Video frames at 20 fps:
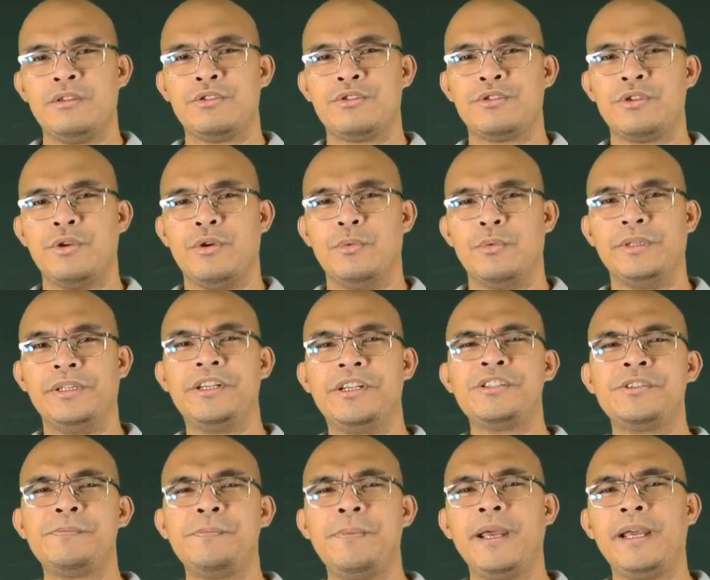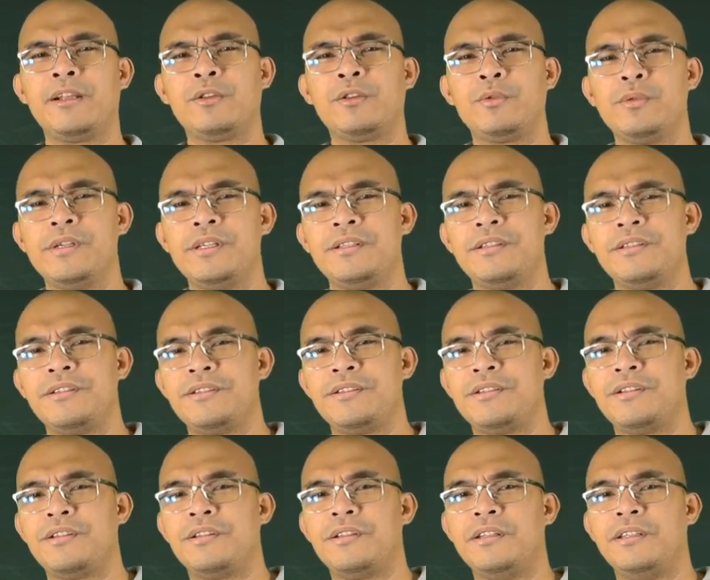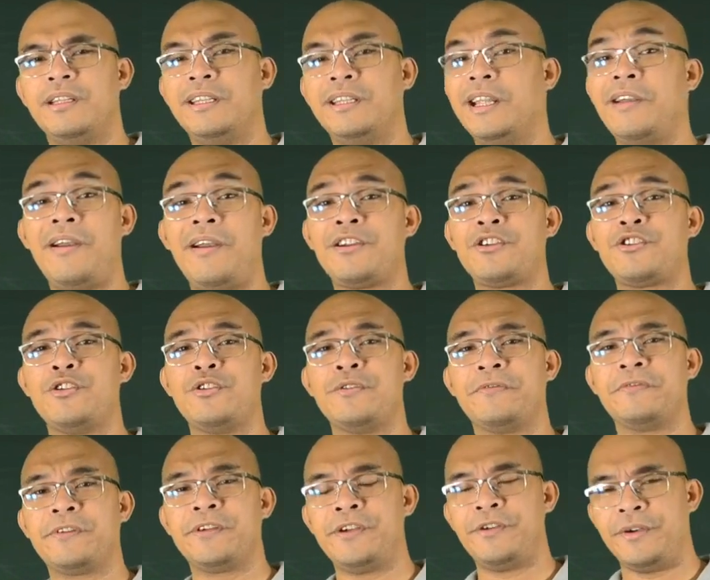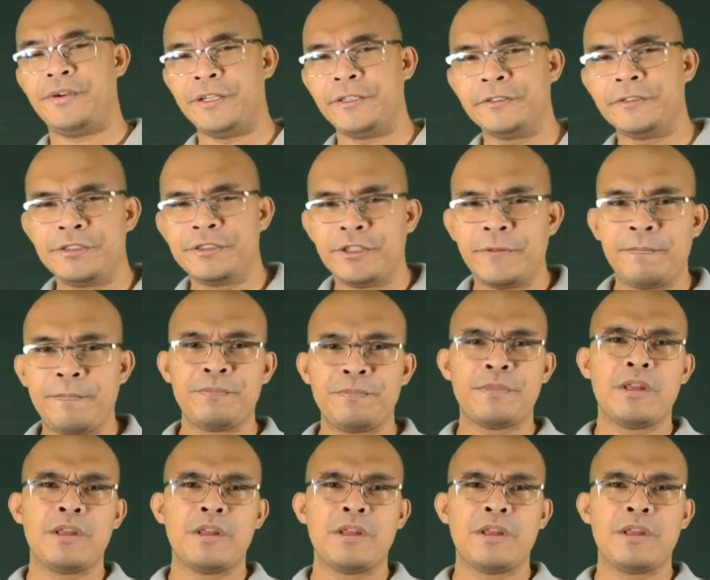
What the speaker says: So with respect to the direction of current,